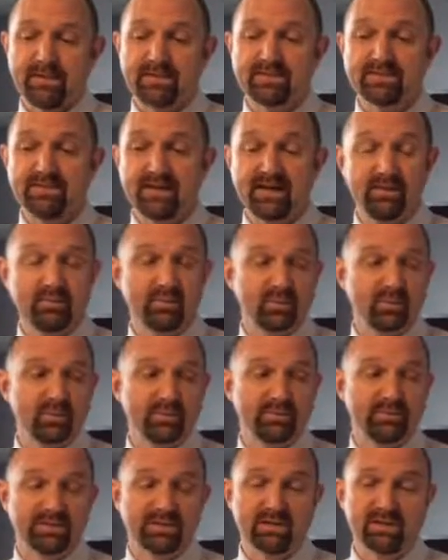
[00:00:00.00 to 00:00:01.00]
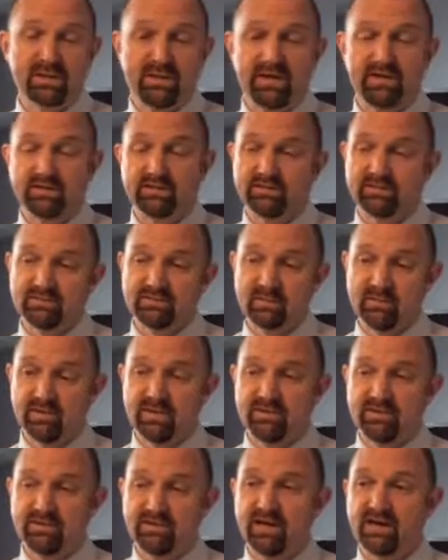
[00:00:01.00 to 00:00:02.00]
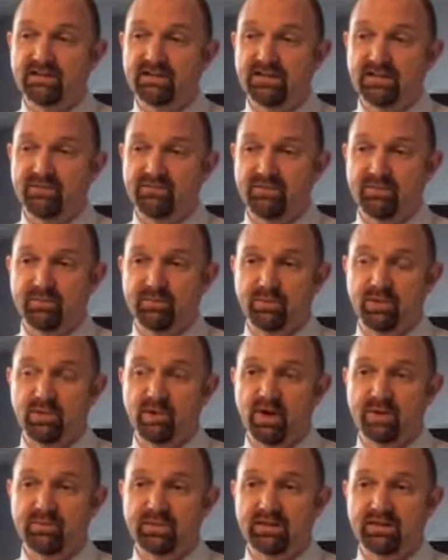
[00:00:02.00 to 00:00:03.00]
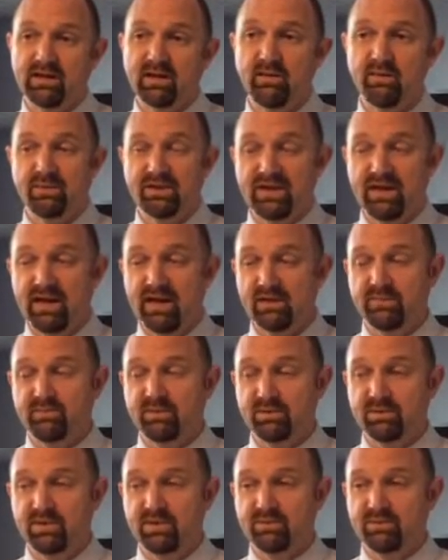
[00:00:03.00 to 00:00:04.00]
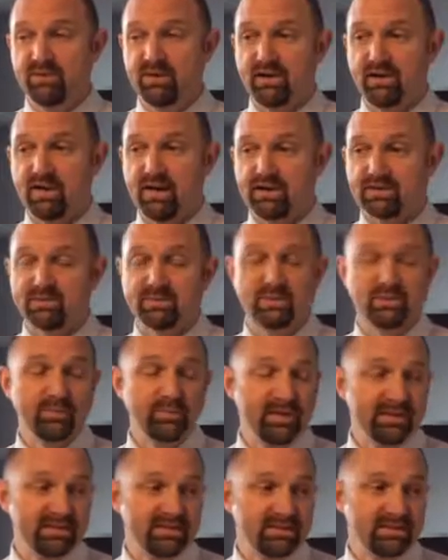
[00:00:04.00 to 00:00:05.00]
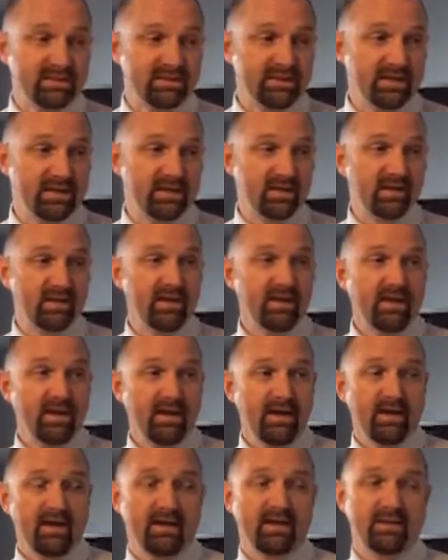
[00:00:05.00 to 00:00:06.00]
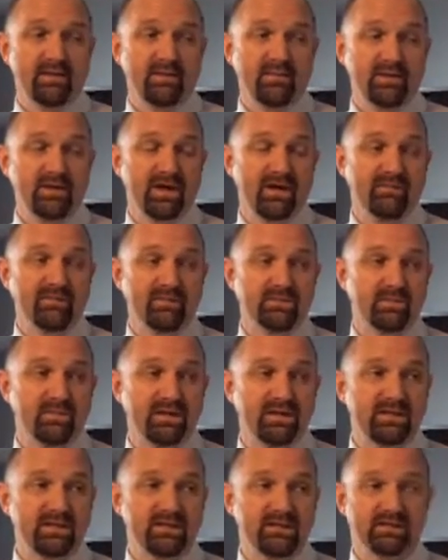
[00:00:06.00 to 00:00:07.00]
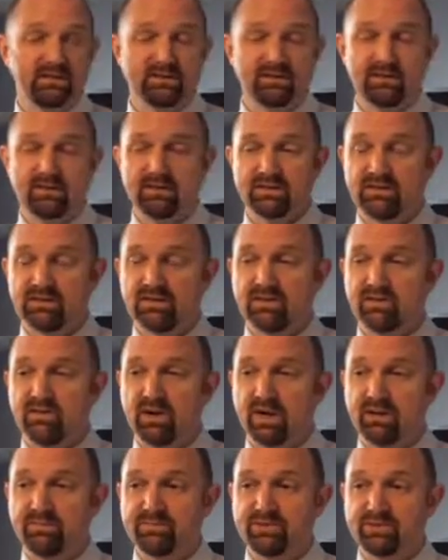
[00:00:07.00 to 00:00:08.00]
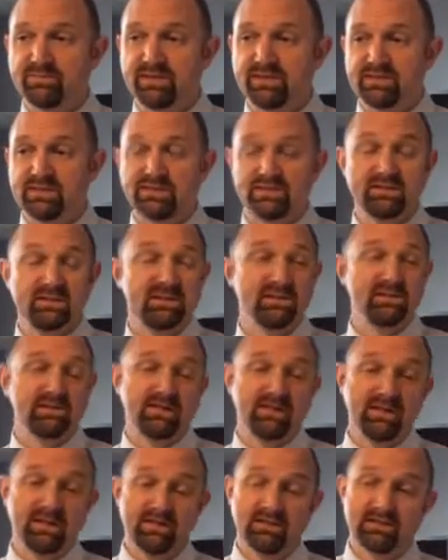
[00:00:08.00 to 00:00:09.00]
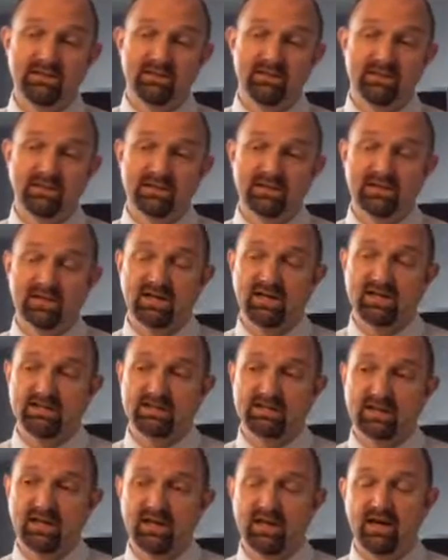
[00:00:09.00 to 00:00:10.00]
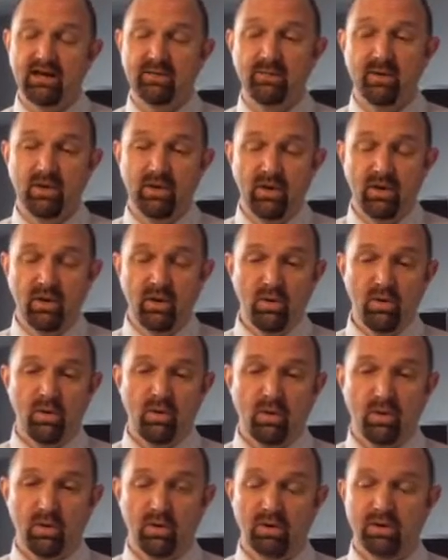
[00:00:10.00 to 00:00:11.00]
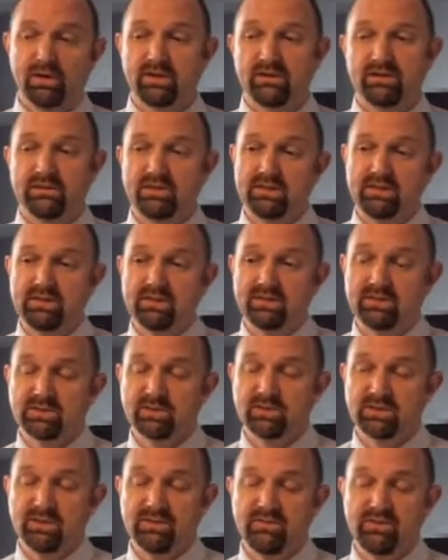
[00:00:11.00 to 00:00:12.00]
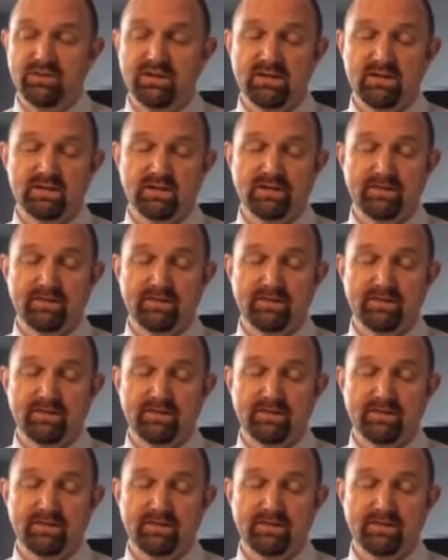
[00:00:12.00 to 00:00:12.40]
exam rooms, and that, while they're not yet for programming yet, we can put hospital beds in there, and then we have a space to do observations either into the science lab or into each one of the